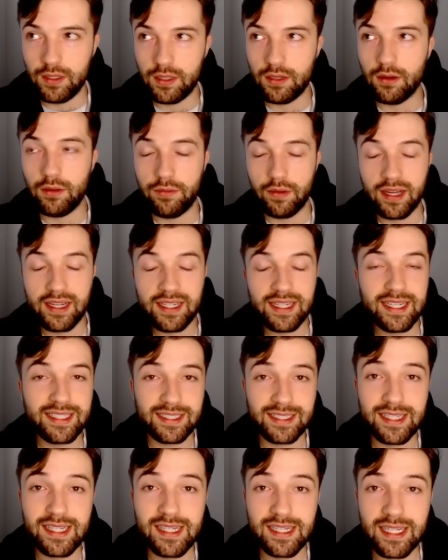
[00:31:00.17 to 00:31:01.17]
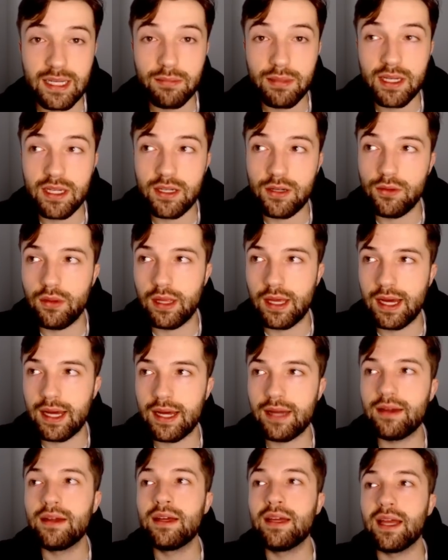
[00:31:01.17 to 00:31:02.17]
you know, if I get to see a DB do
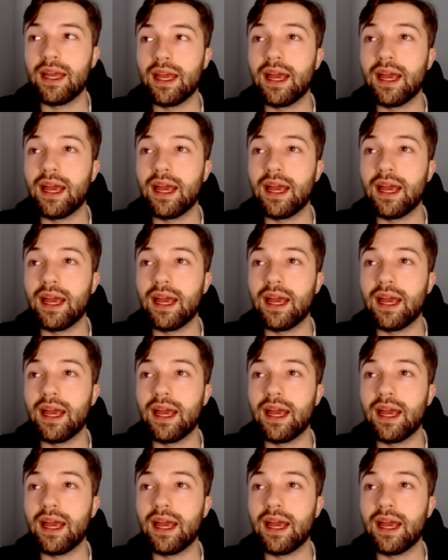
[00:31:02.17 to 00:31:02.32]
that,